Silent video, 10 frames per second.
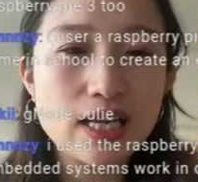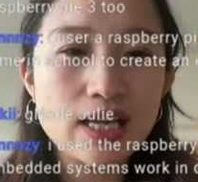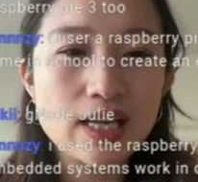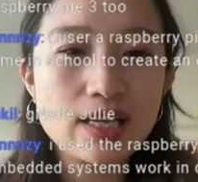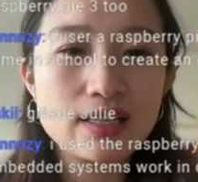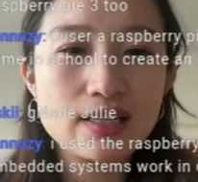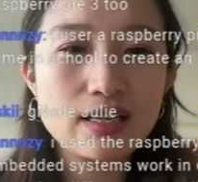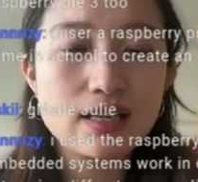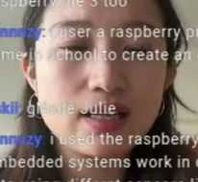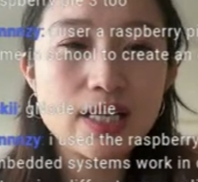And
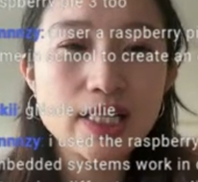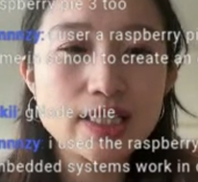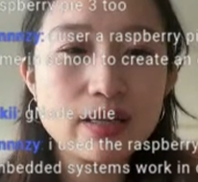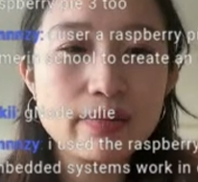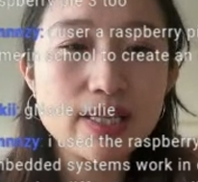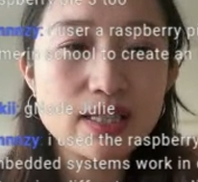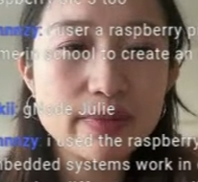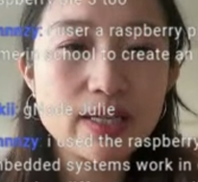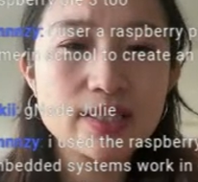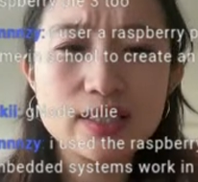it's amazing
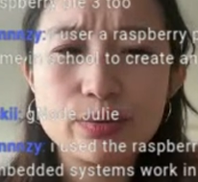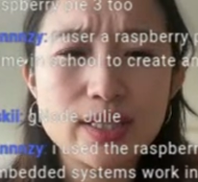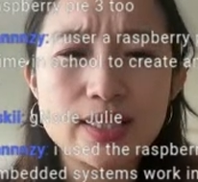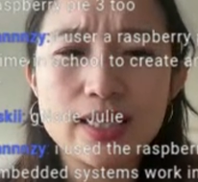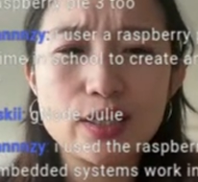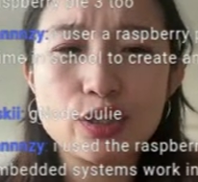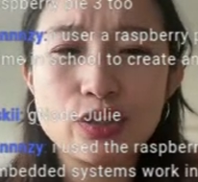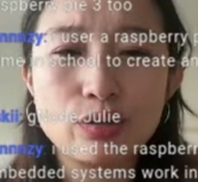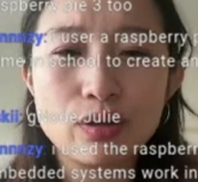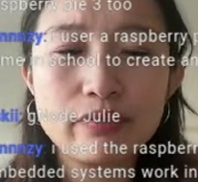because what is it, like
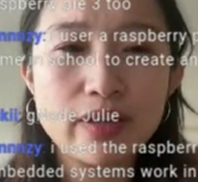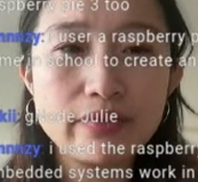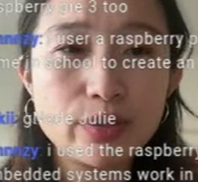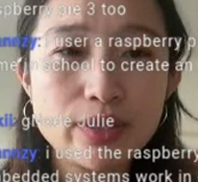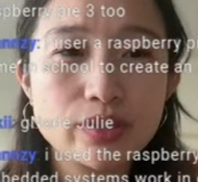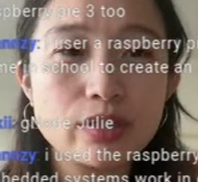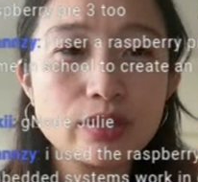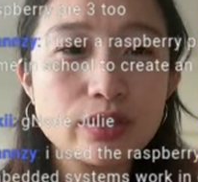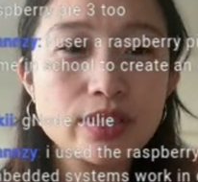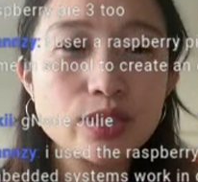$35 US?
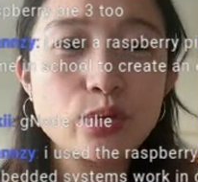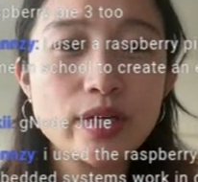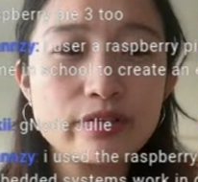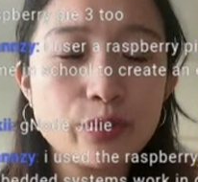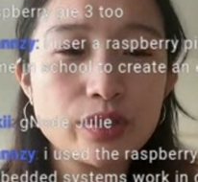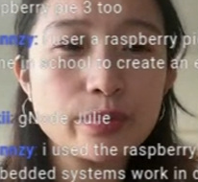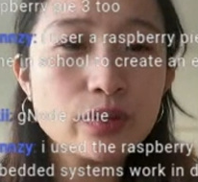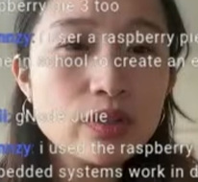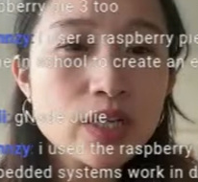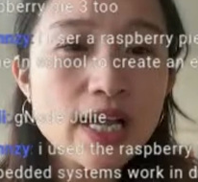It's quite
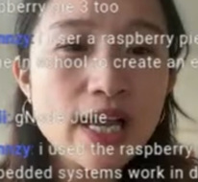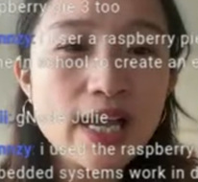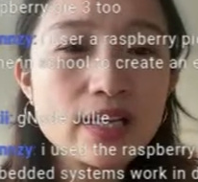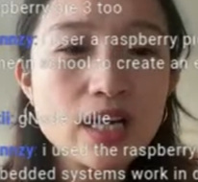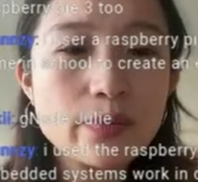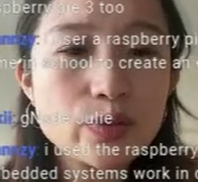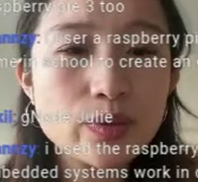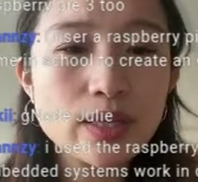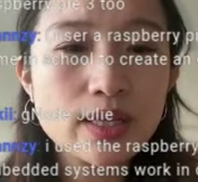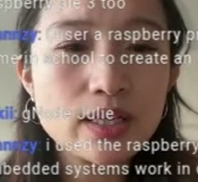affordable, and it comes
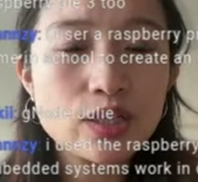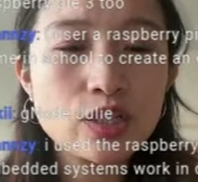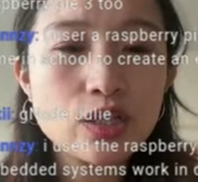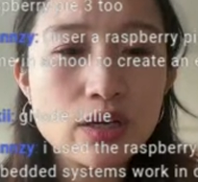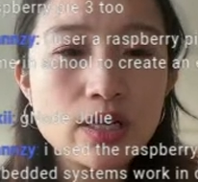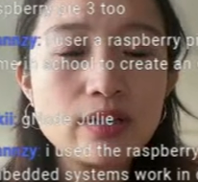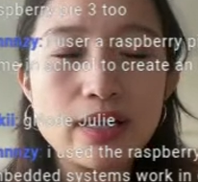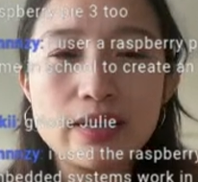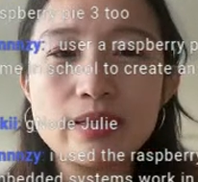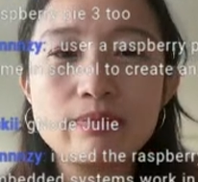with like a good,
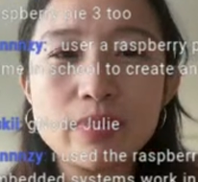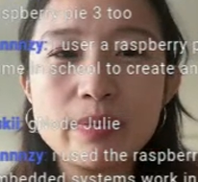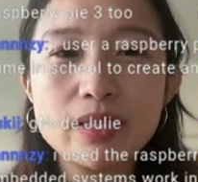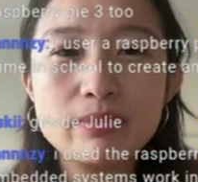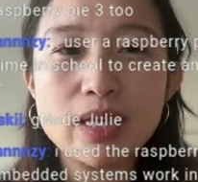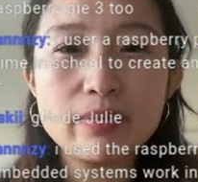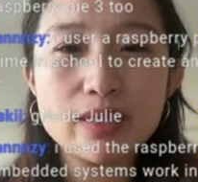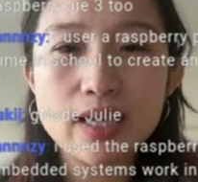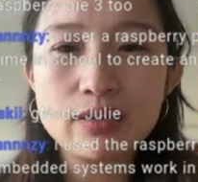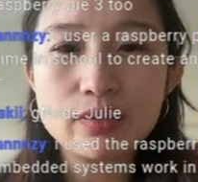maybe
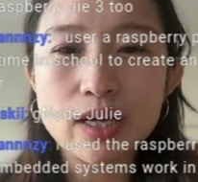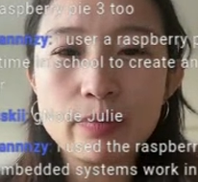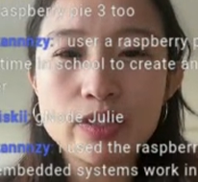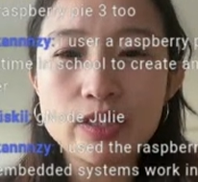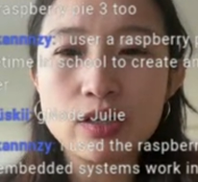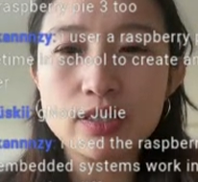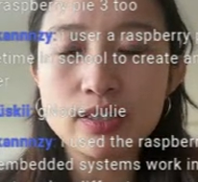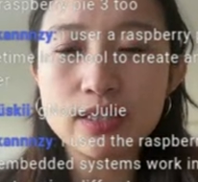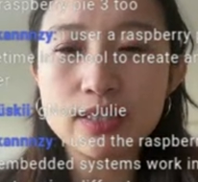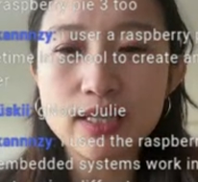I don't know how much it costs
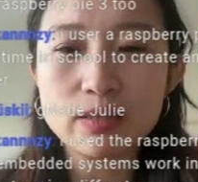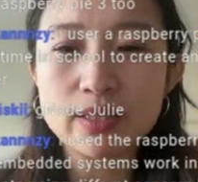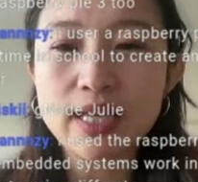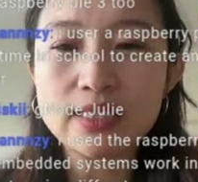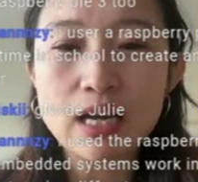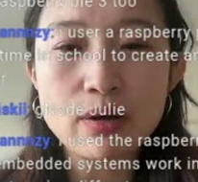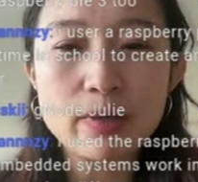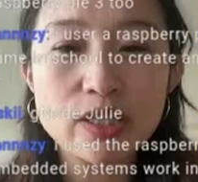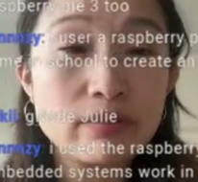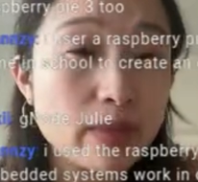these days, but that's how
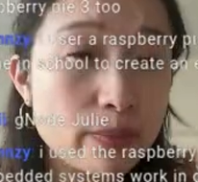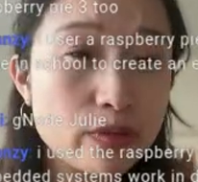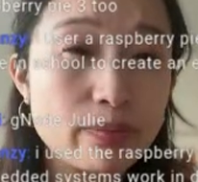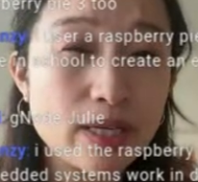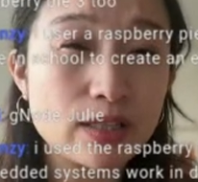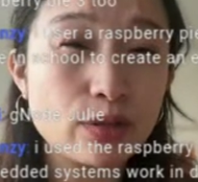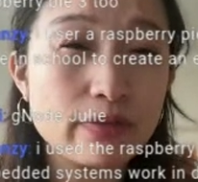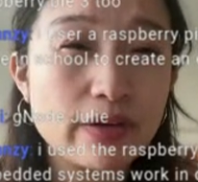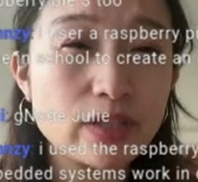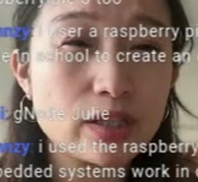much I remember it being,
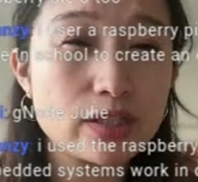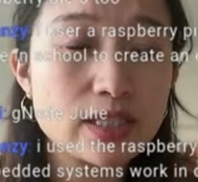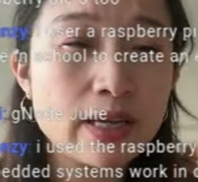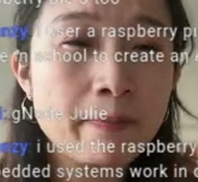$35.